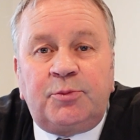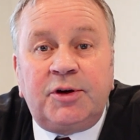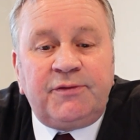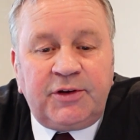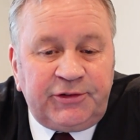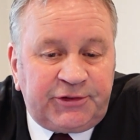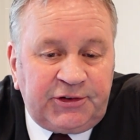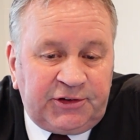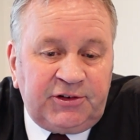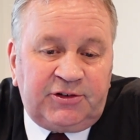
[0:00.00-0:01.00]
previous
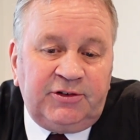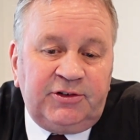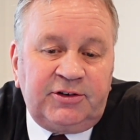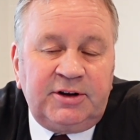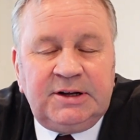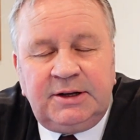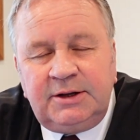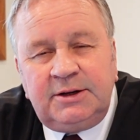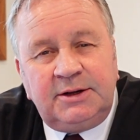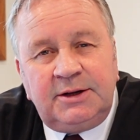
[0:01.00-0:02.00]
decisions,
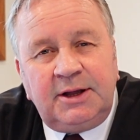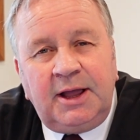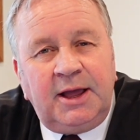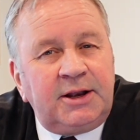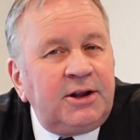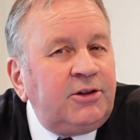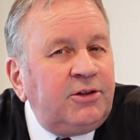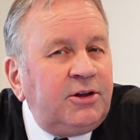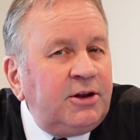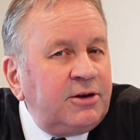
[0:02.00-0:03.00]
and
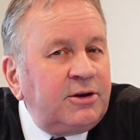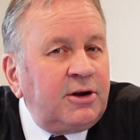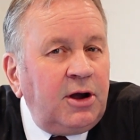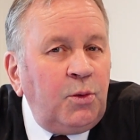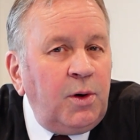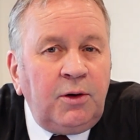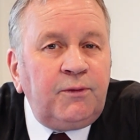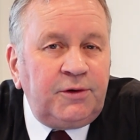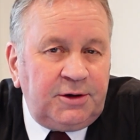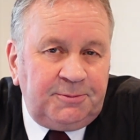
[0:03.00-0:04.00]
it didn't go well
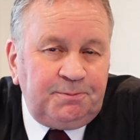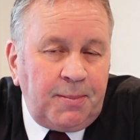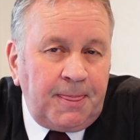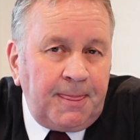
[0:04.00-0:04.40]
for him.